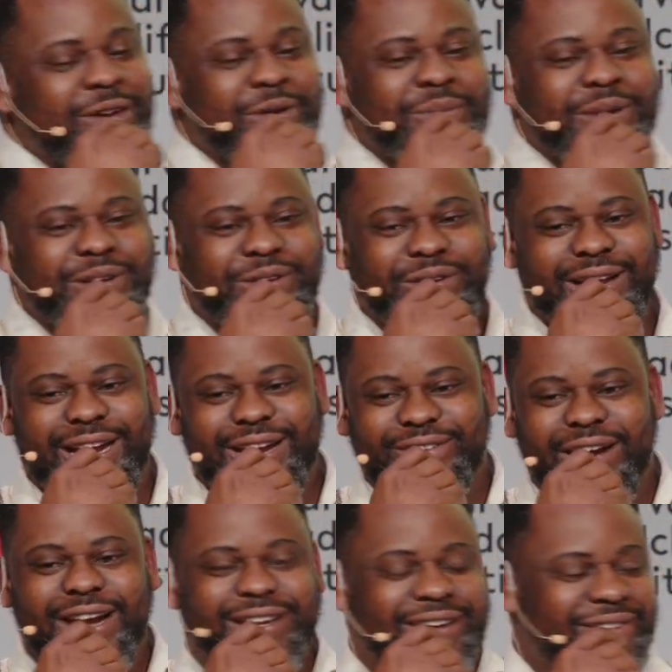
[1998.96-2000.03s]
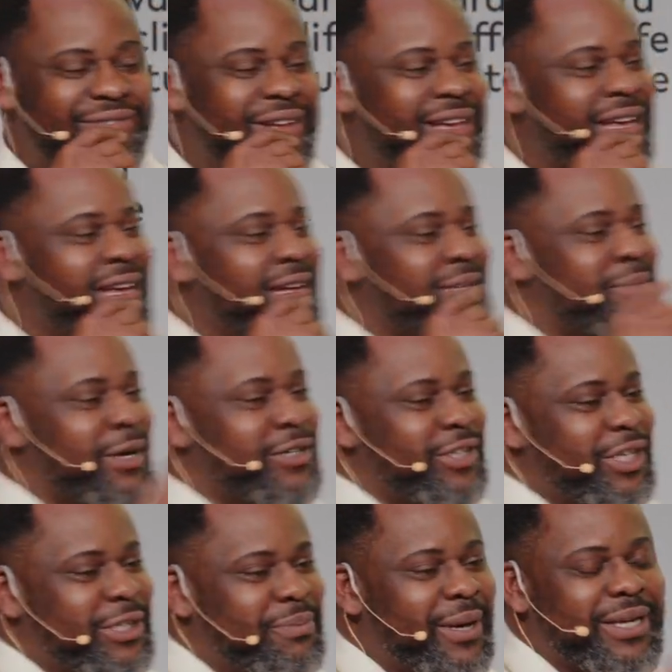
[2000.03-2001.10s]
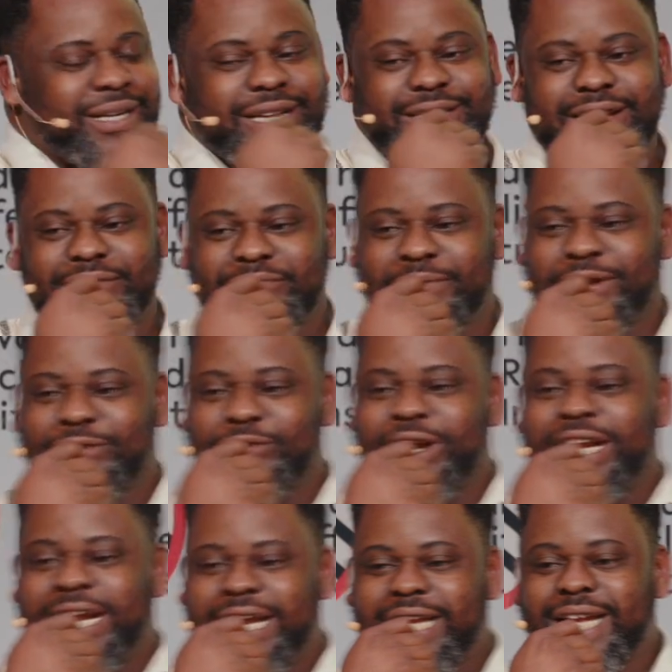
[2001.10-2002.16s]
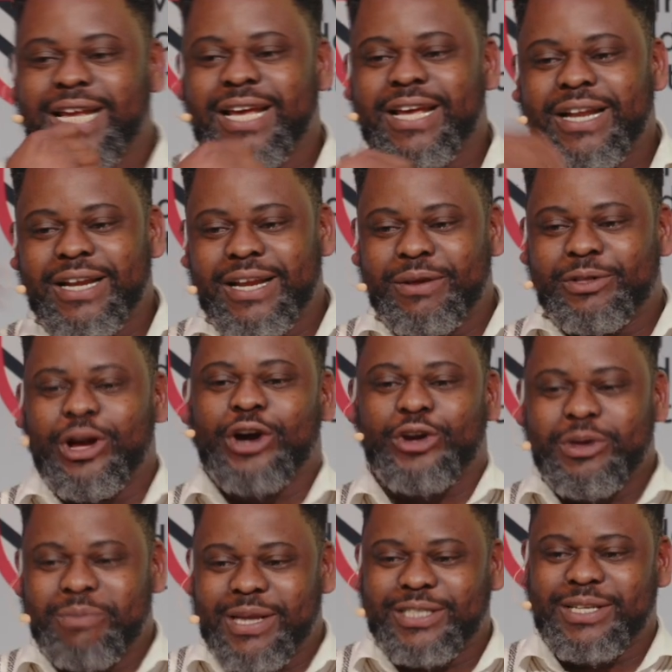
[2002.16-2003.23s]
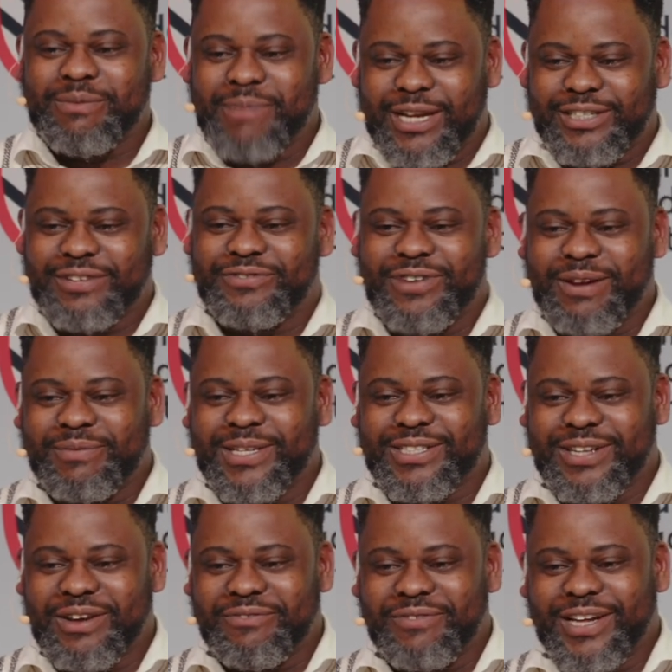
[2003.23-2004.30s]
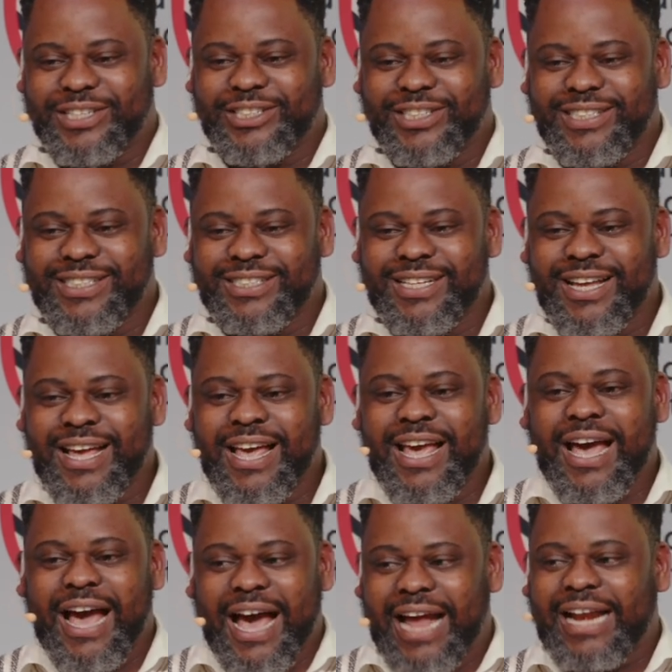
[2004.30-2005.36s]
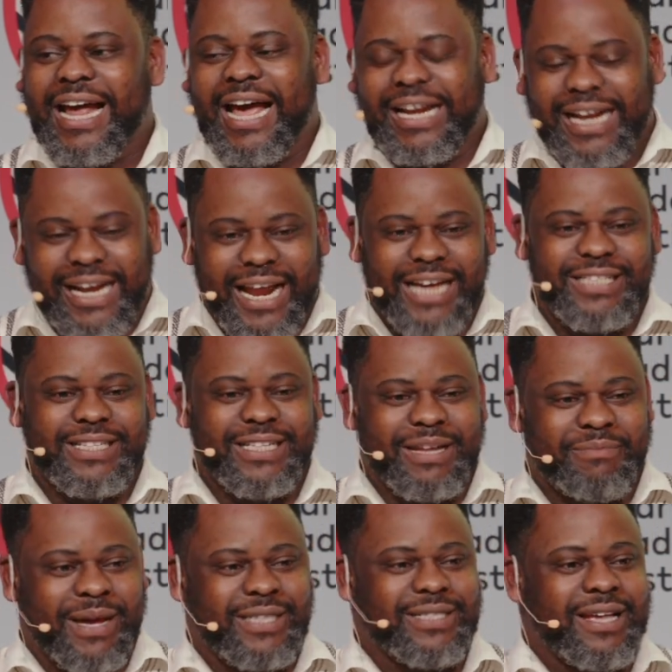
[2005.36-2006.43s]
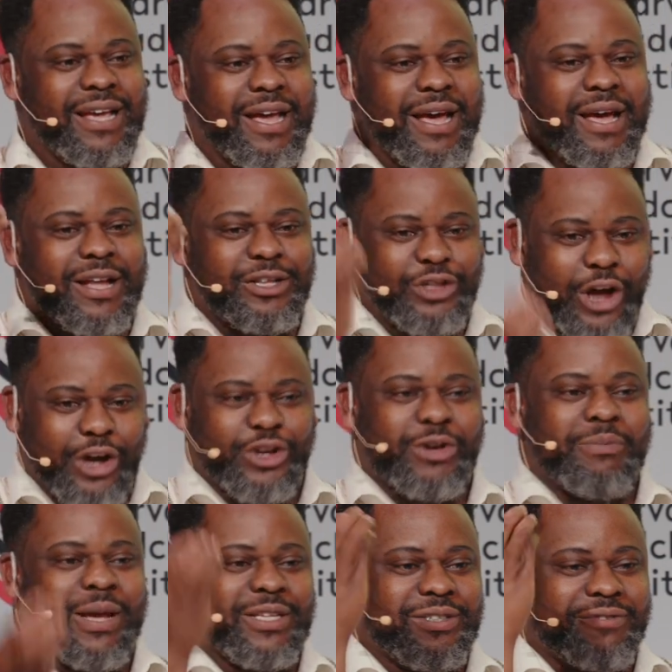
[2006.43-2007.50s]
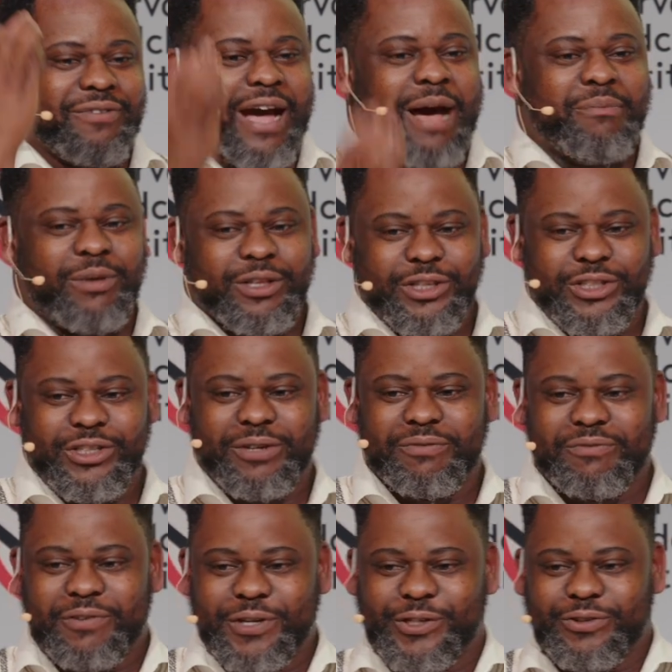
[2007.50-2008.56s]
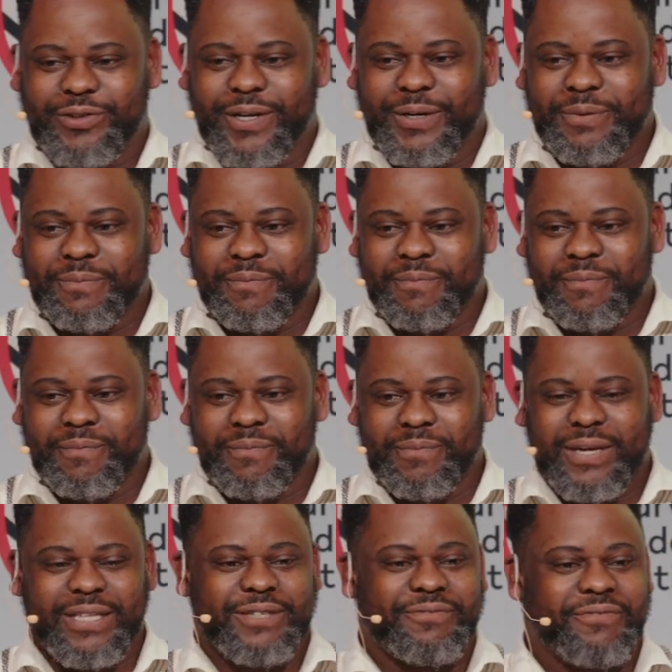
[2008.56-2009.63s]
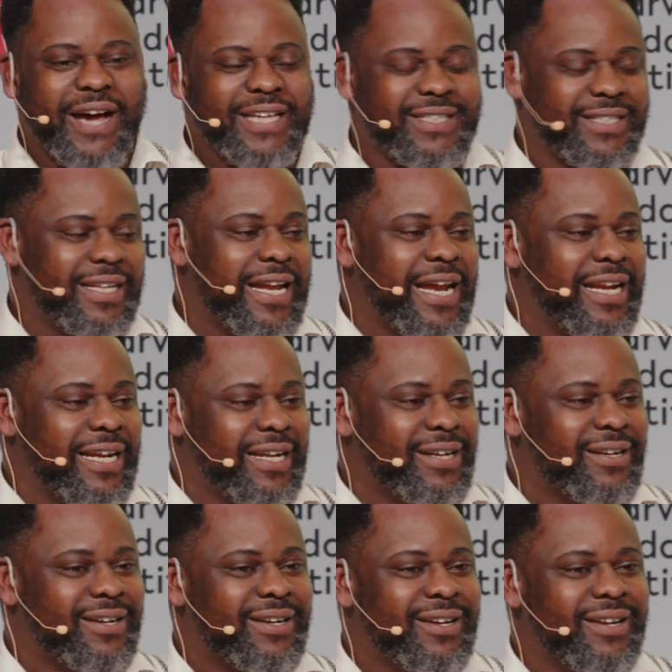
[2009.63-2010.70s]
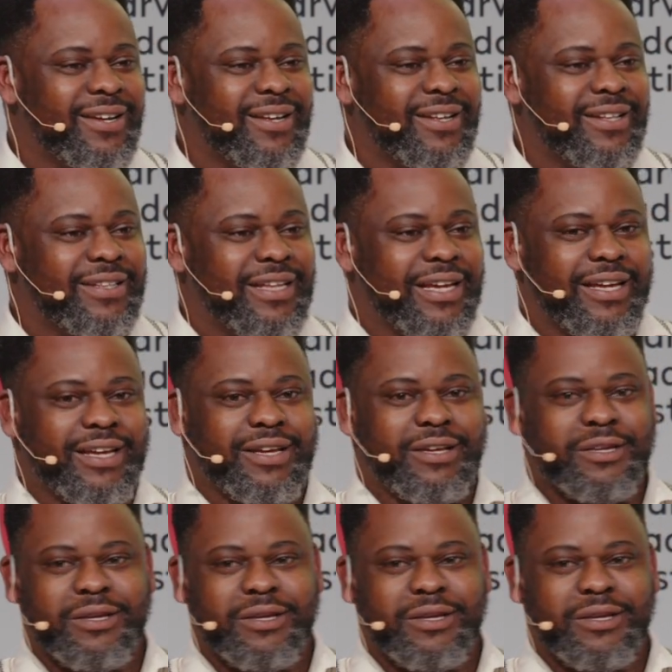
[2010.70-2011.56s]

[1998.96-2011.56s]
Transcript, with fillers: we have been doing at Radcliffe, my research partners have been reading the documents emerging from these conventions and analyzing them as documents of abolition forgery. It's fascinating, the,